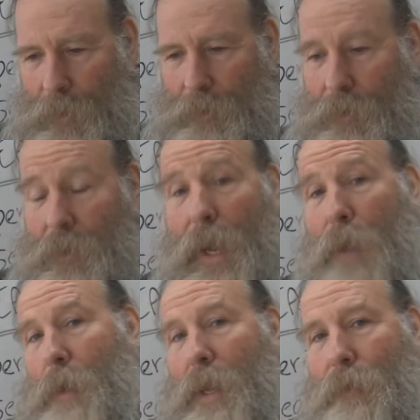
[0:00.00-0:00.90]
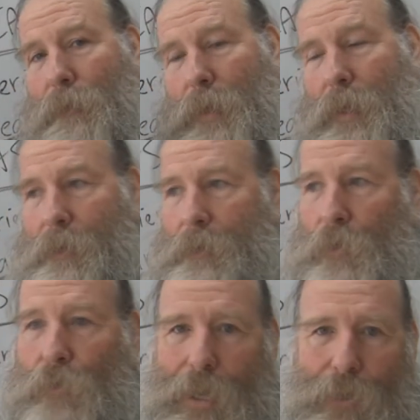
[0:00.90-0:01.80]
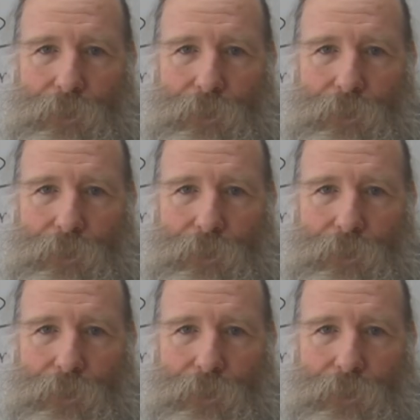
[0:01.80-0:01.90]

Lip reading: So check out my other video on the creative